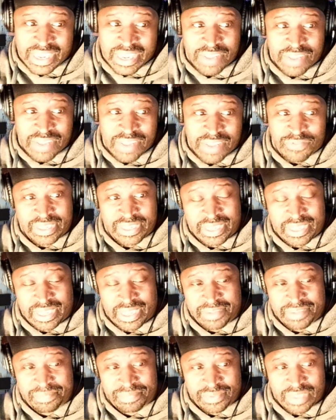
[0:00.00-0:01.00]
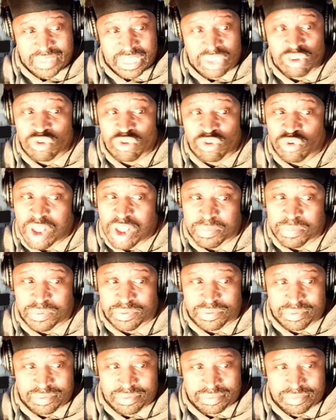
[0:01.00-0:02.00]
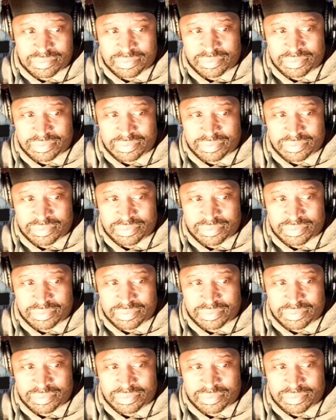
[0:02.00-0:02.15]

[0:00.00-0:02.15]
he finna get in trouble.